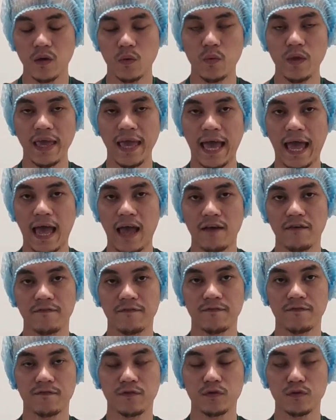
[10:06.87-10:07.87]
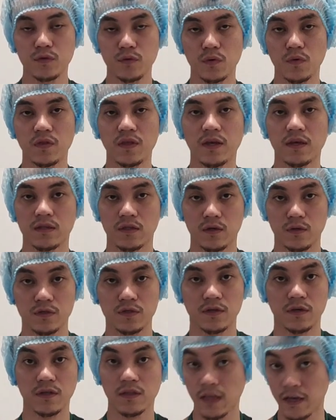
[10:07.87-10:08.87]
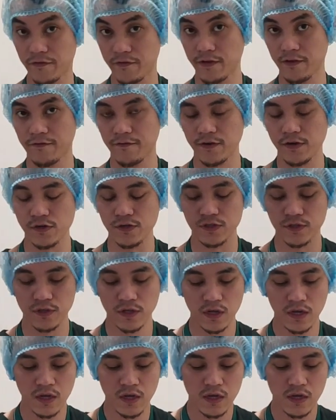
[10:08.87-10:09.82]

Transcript: we have to do the close gloving first.